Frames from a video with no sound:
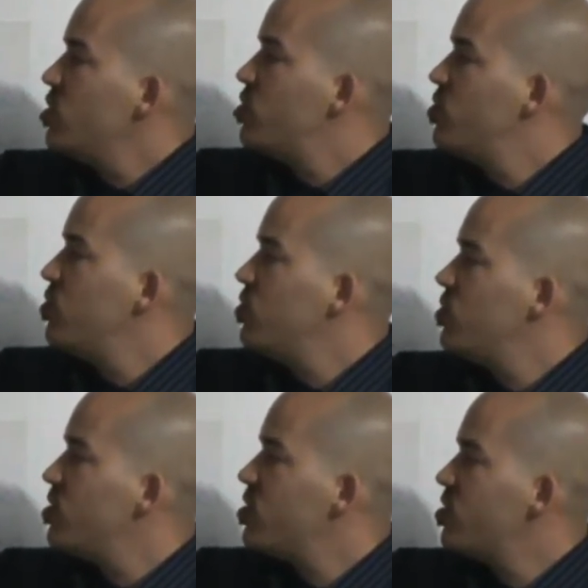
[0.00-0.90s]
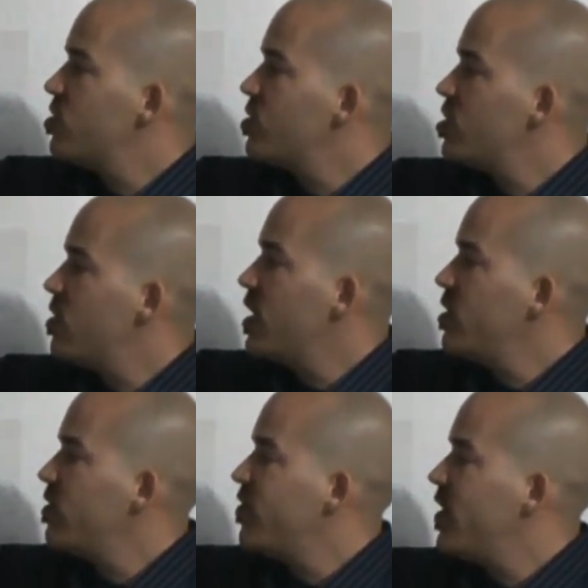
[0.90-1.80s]
to your
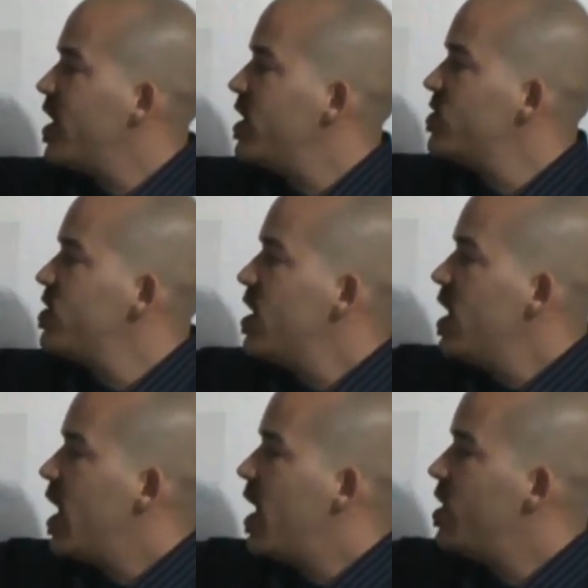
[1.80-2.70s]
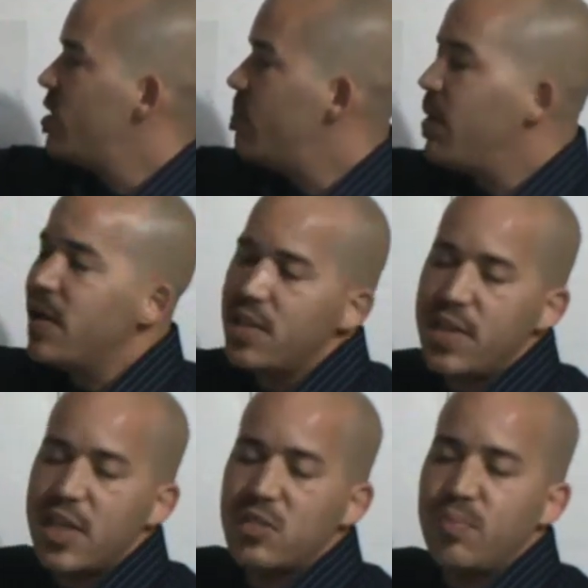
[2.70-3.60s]
interface and the button
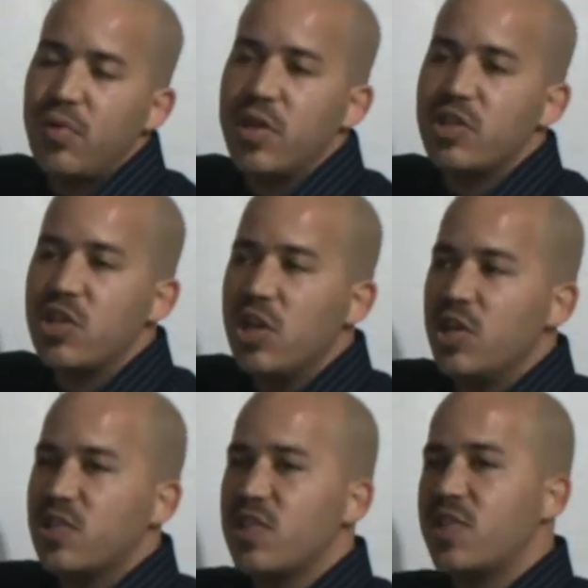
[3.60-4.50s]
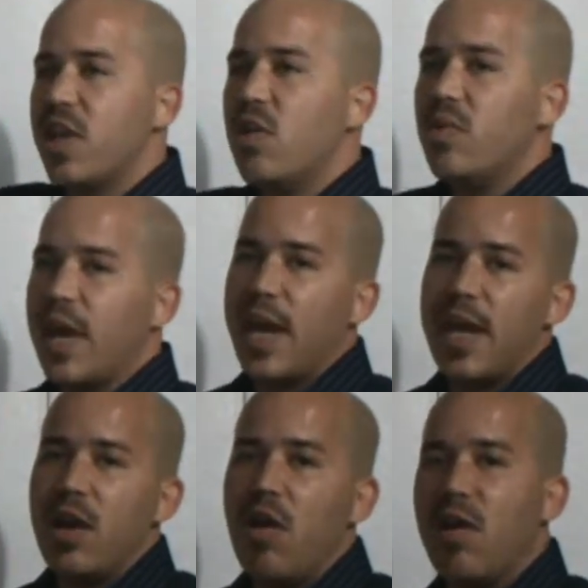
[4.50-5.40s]
that's pushed to say,
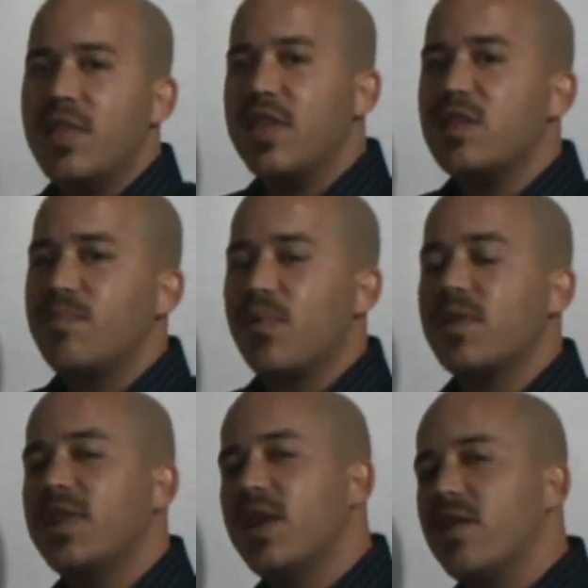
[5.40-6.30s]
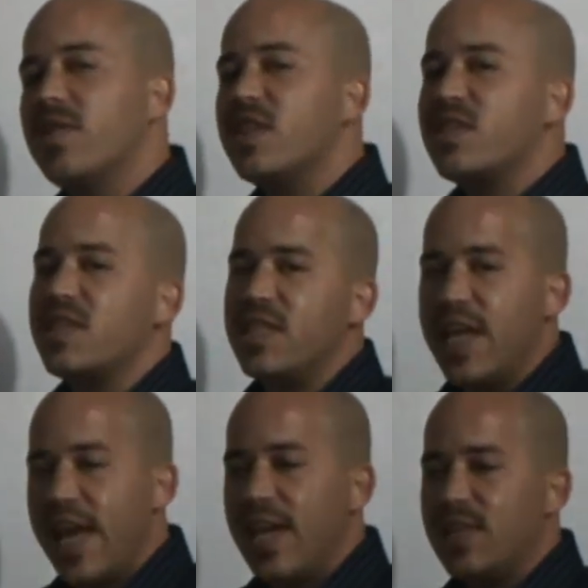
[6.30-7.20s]
okay, on this birthday, on this
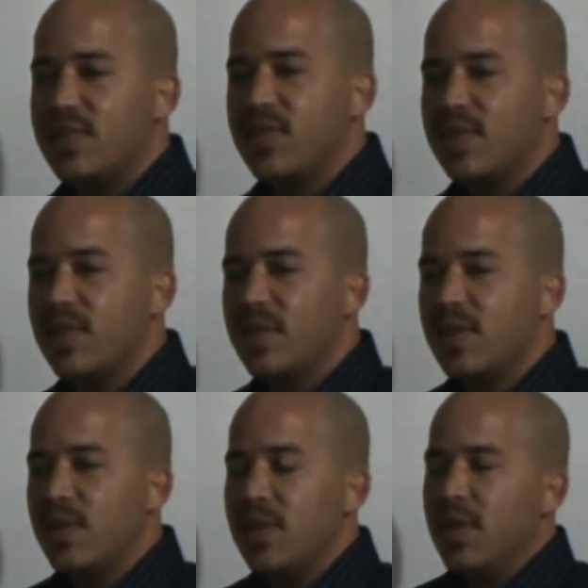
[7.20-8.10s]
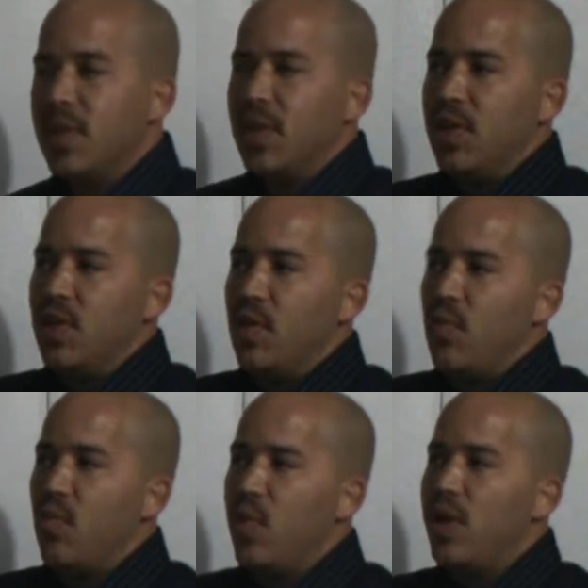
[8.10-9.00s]
date,
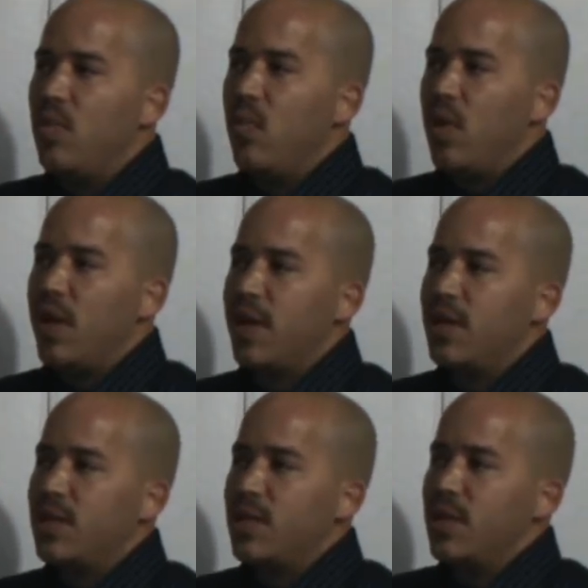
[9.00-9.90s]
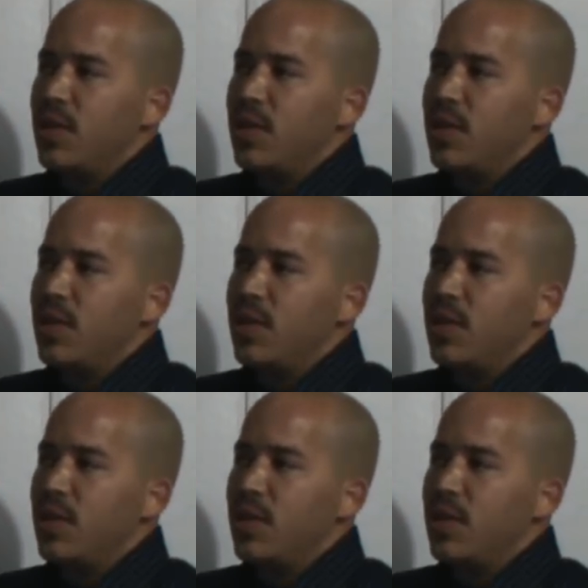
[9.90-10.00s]
we want